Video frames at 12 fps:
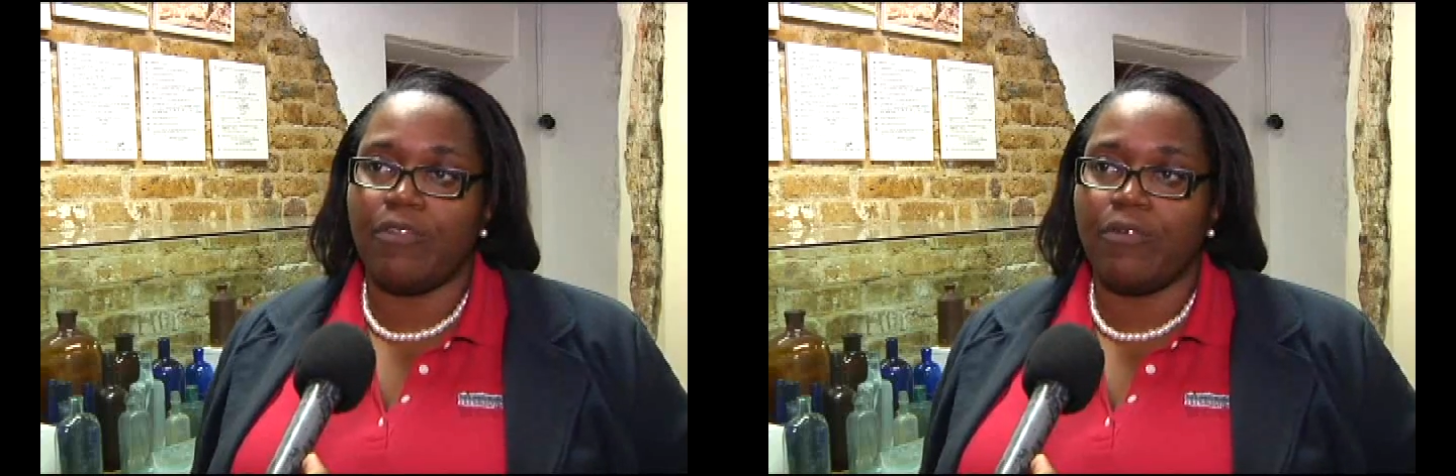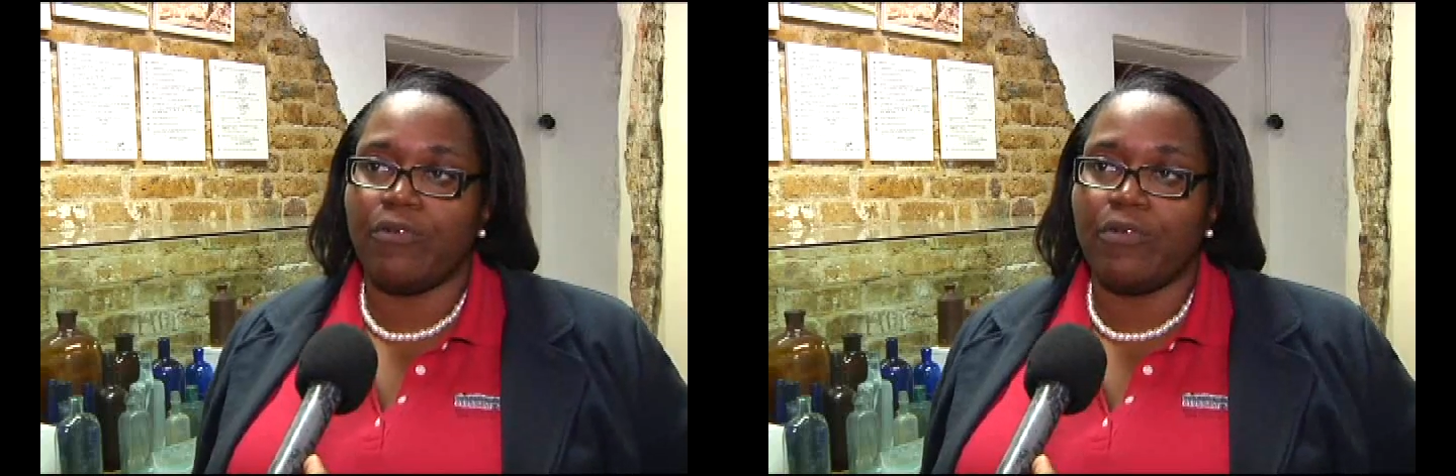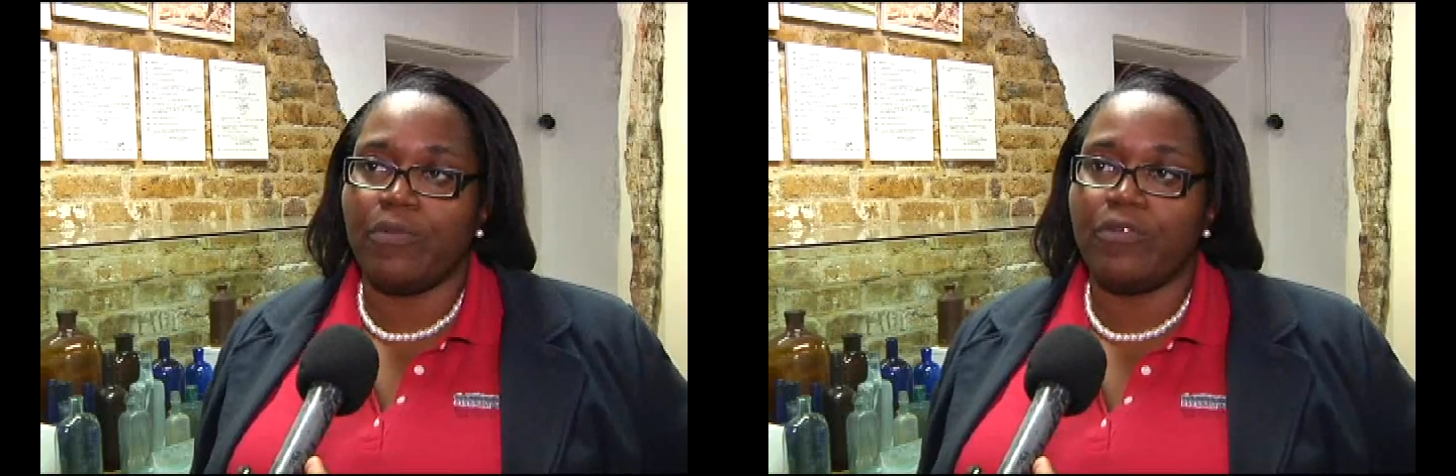
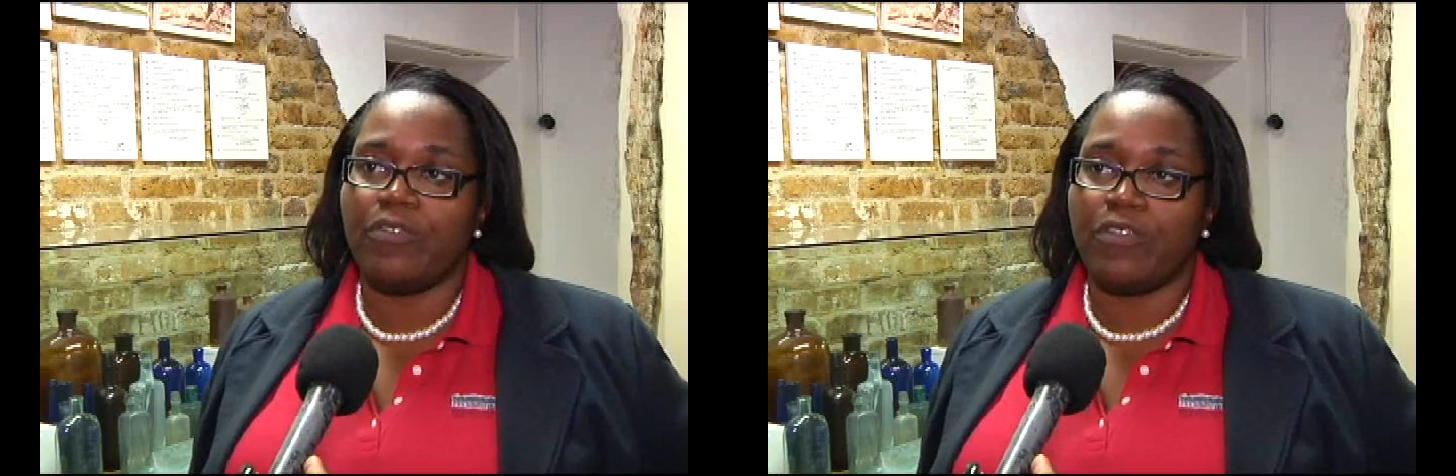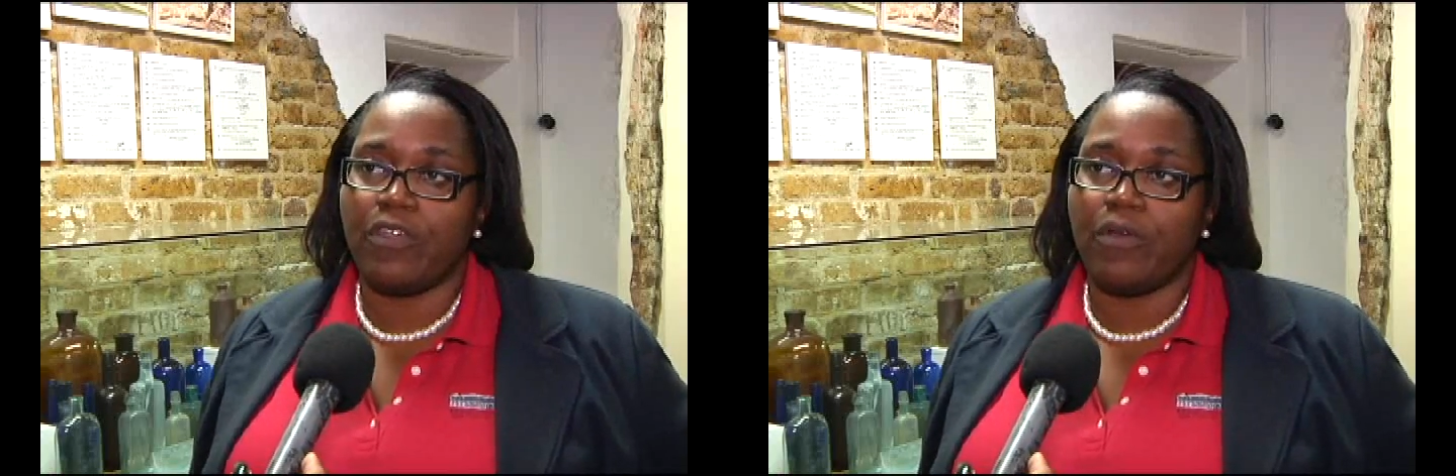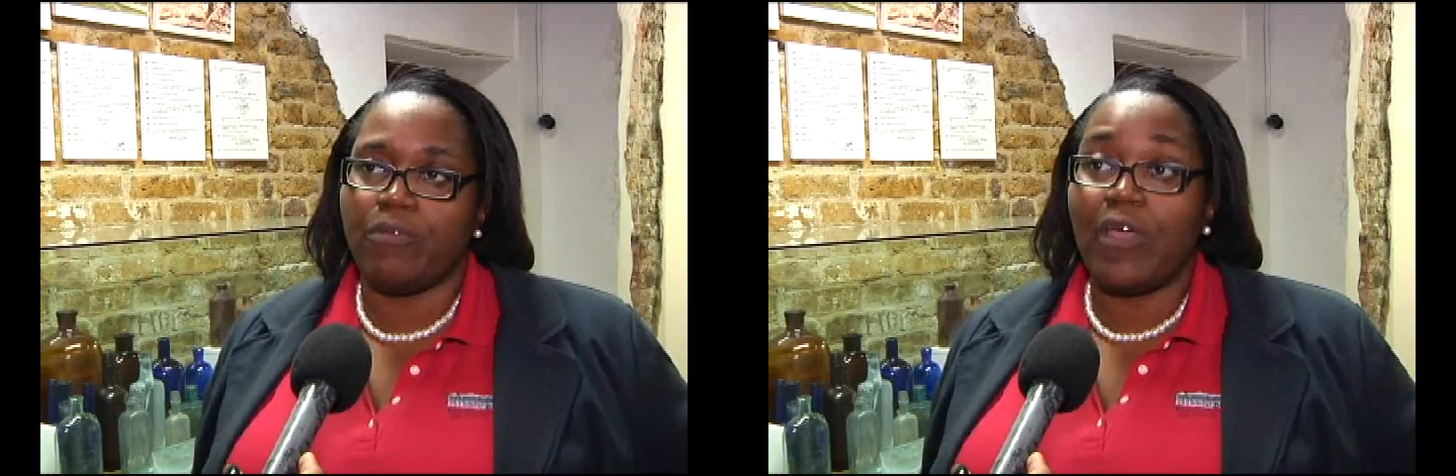through the
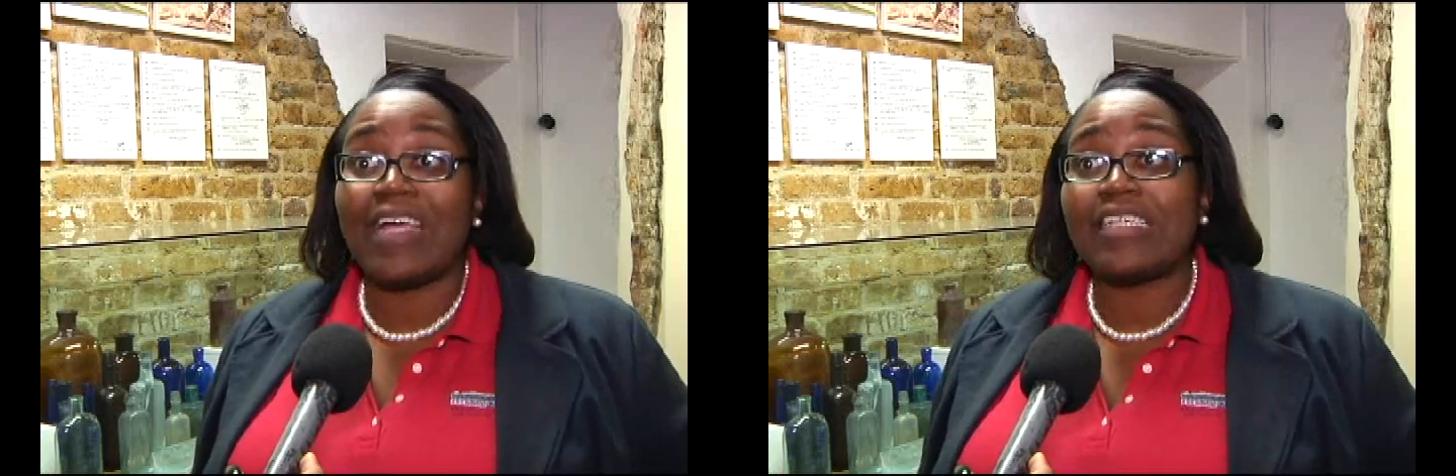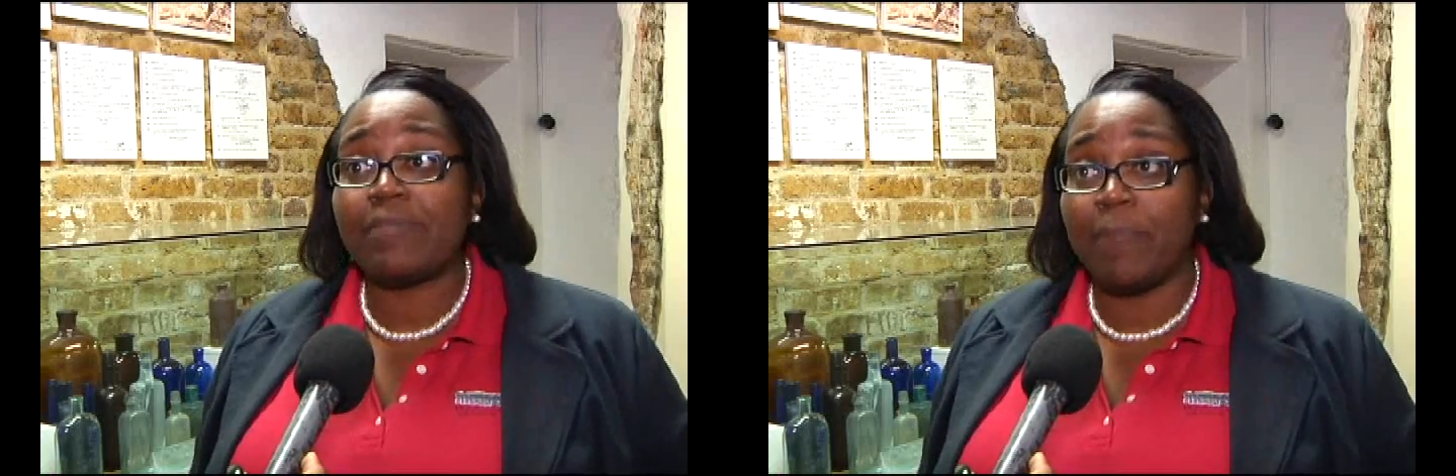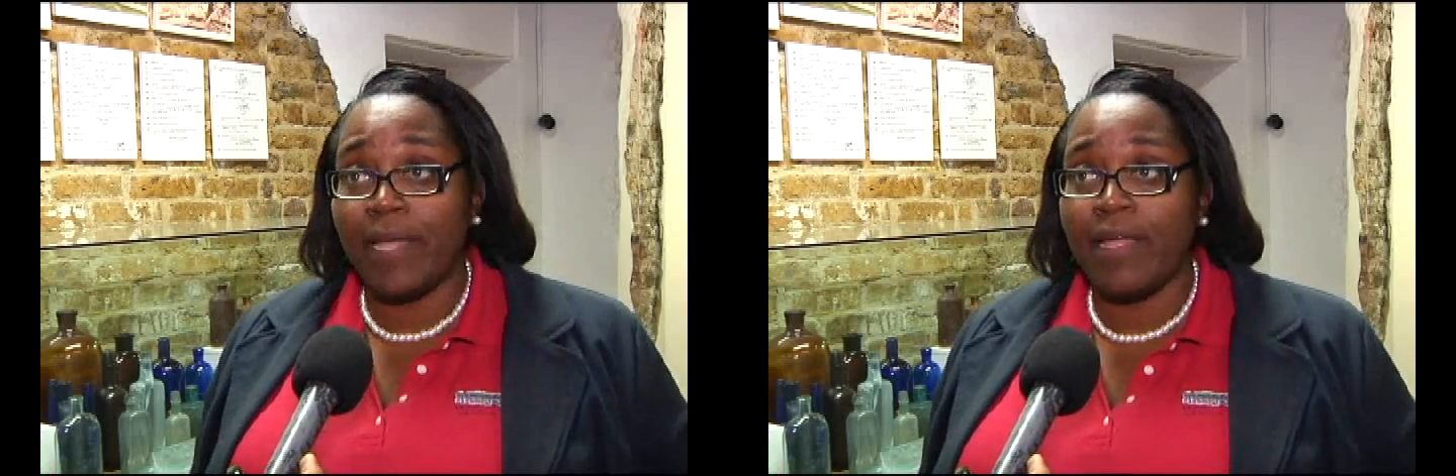museum to
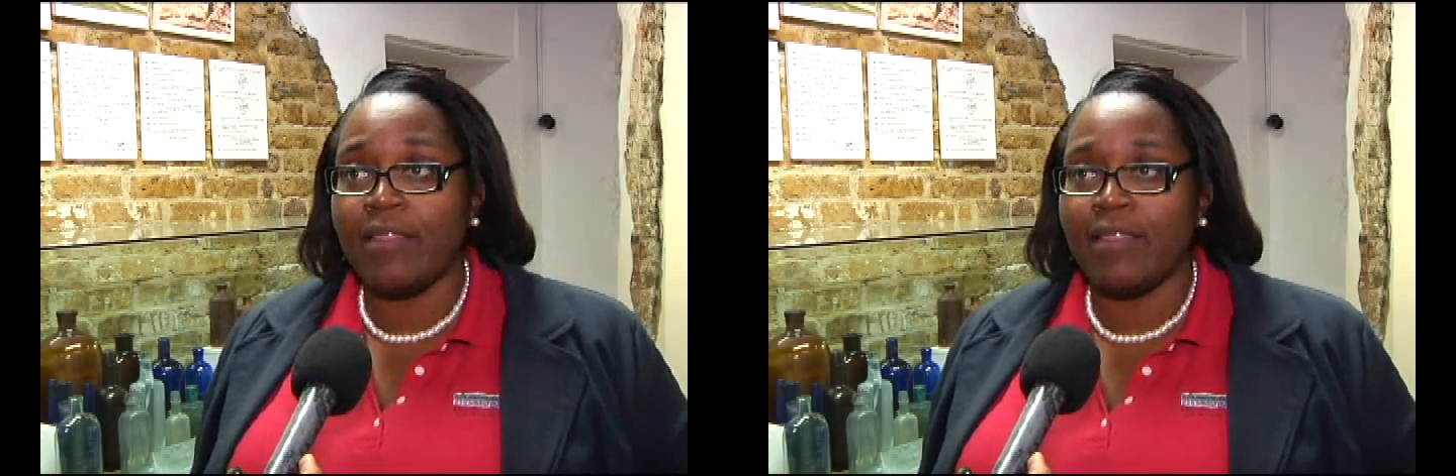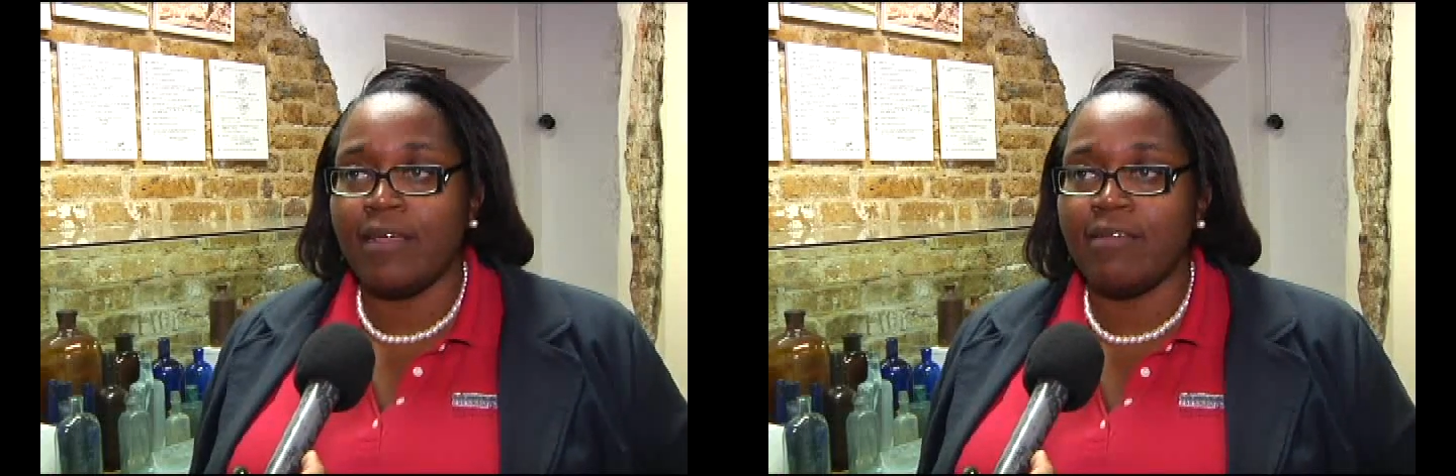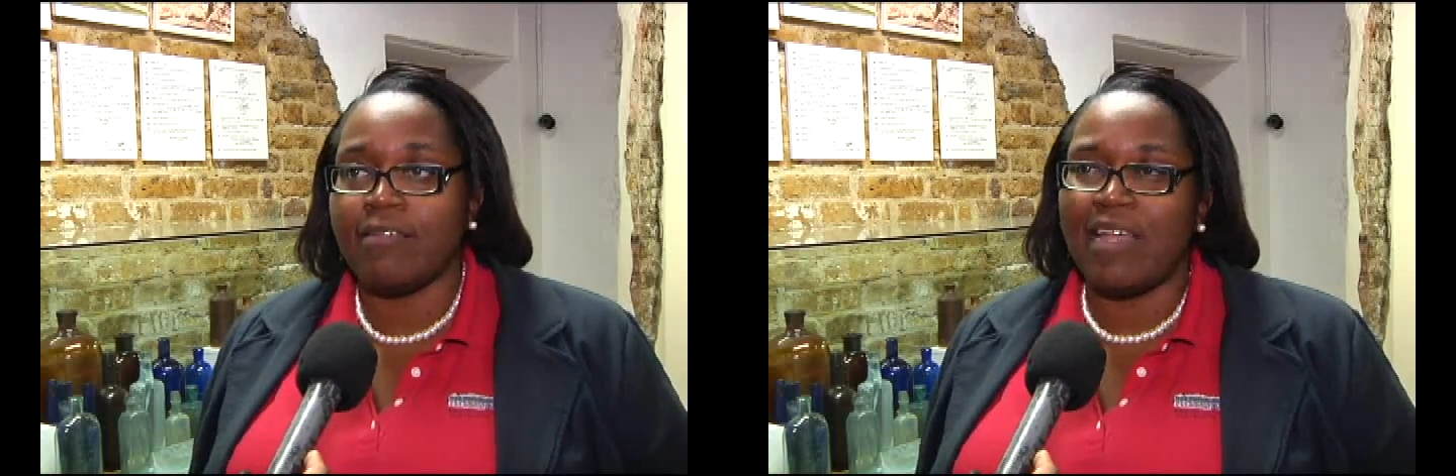explain
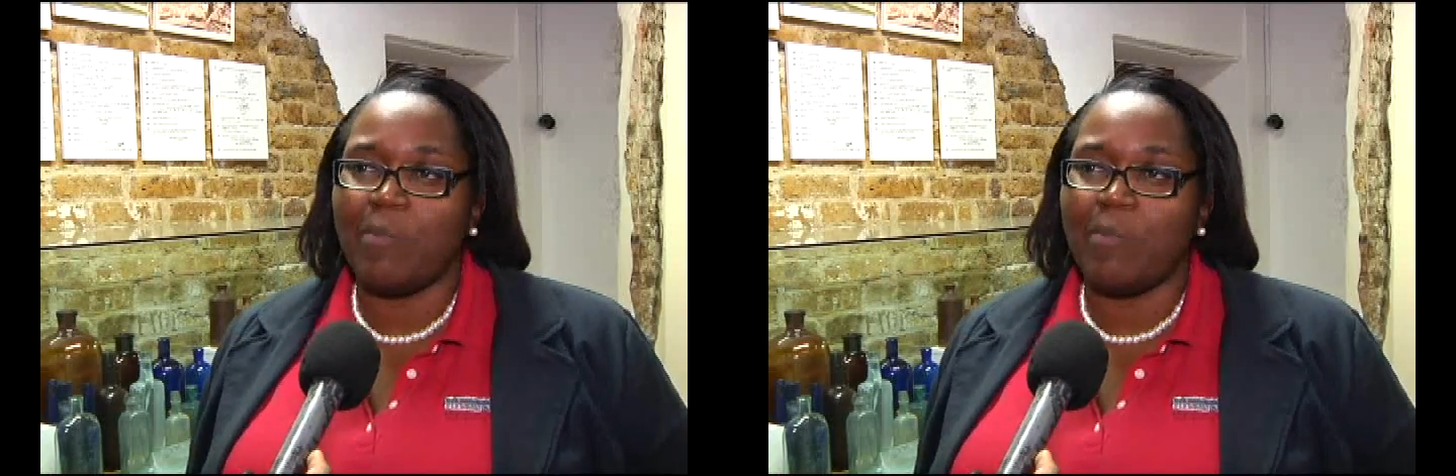things